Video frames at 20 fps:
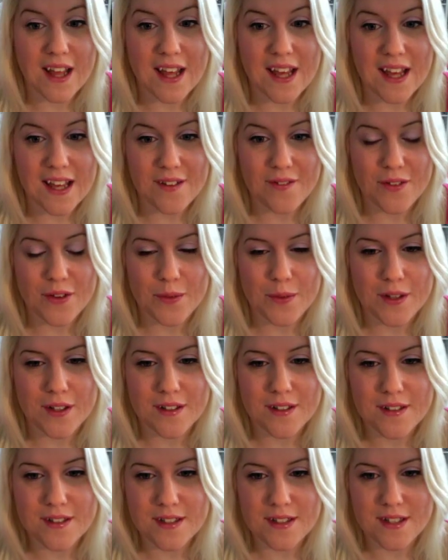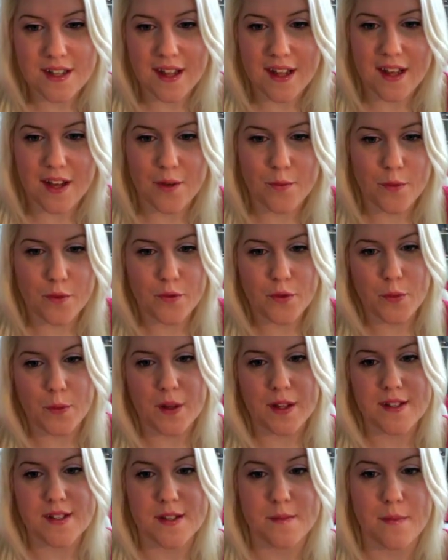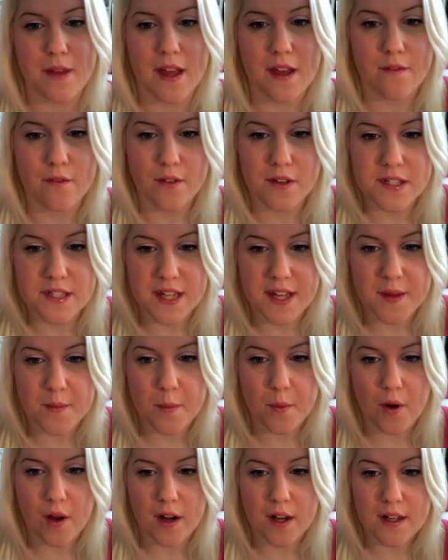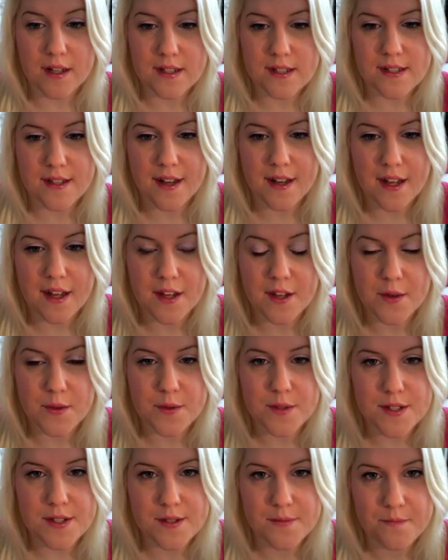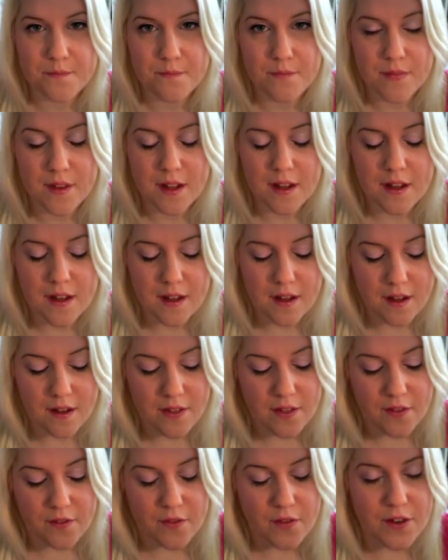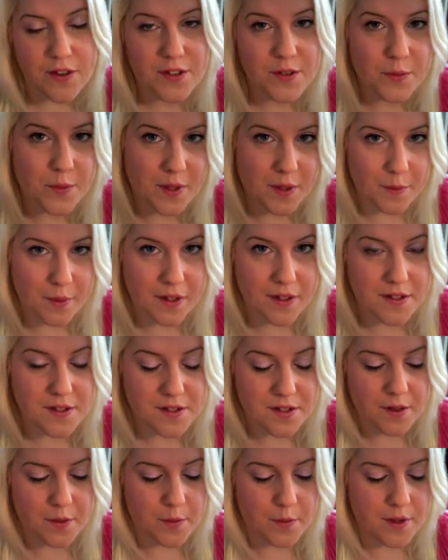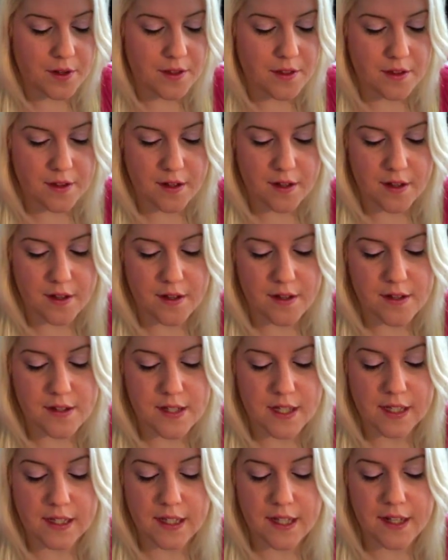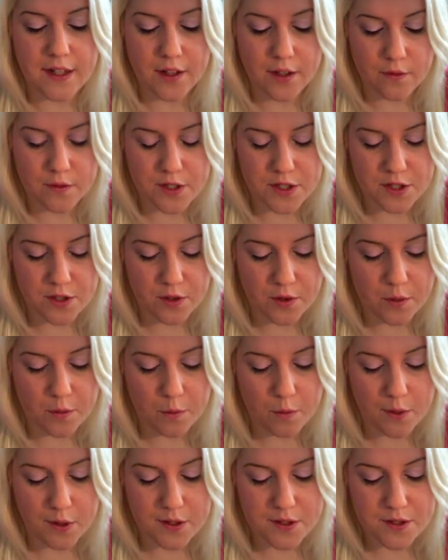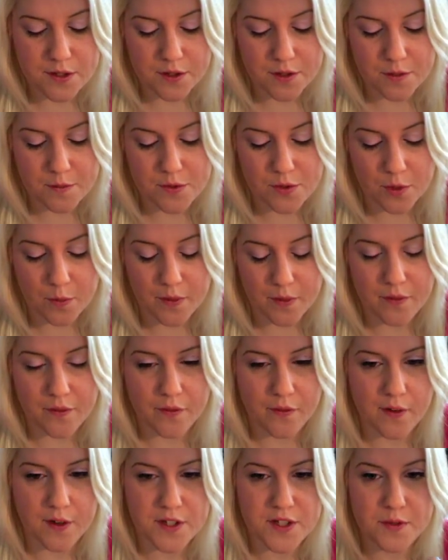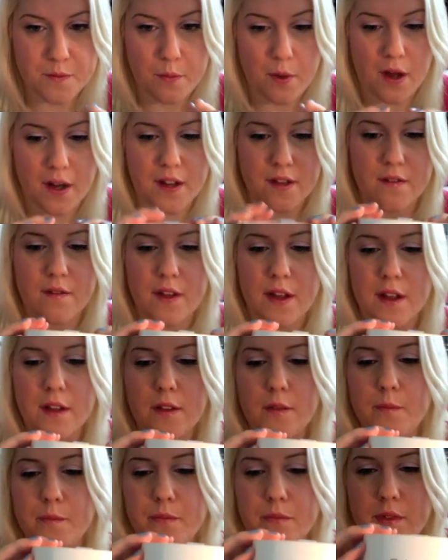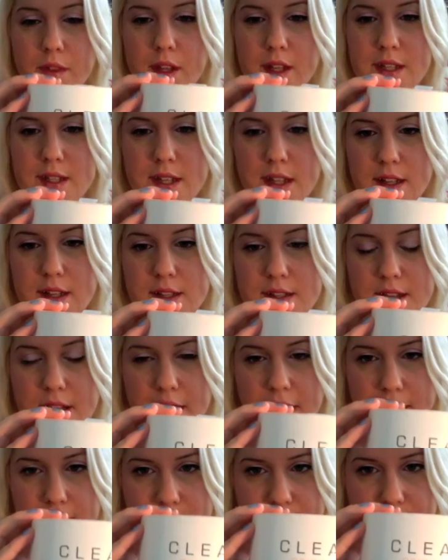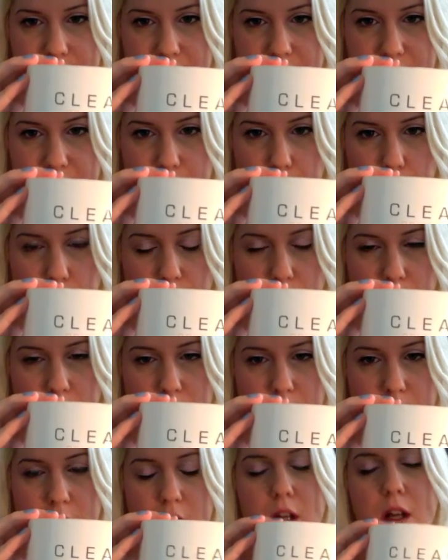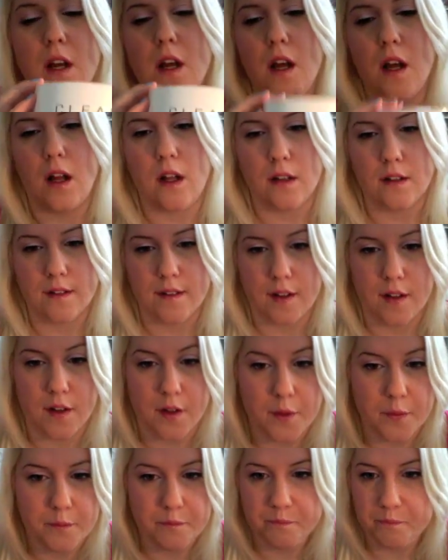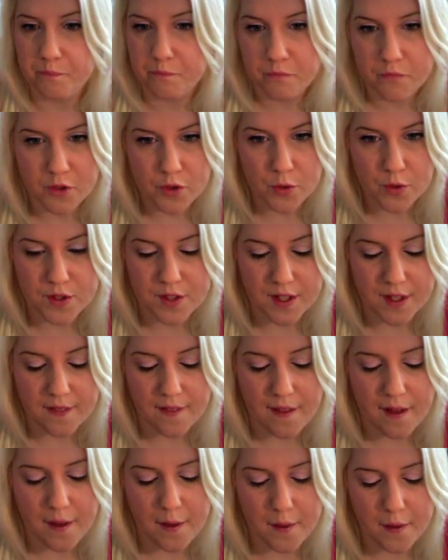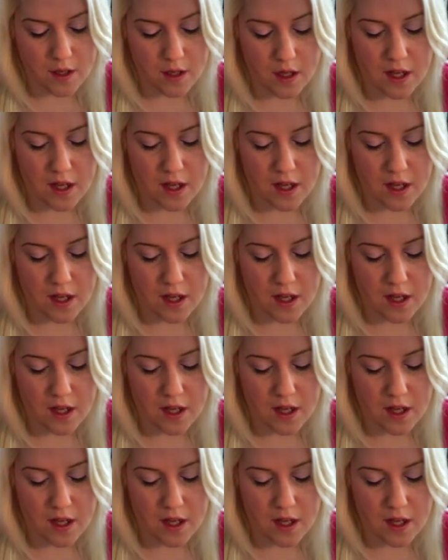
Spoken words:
Hey everyone, today I'm reviewing some everyday products that I use. The first one I'm going to start with is Clean Original Moisture Absorbent Fresh Body Veil. They sell this at Sephora, Ulta, stores like that.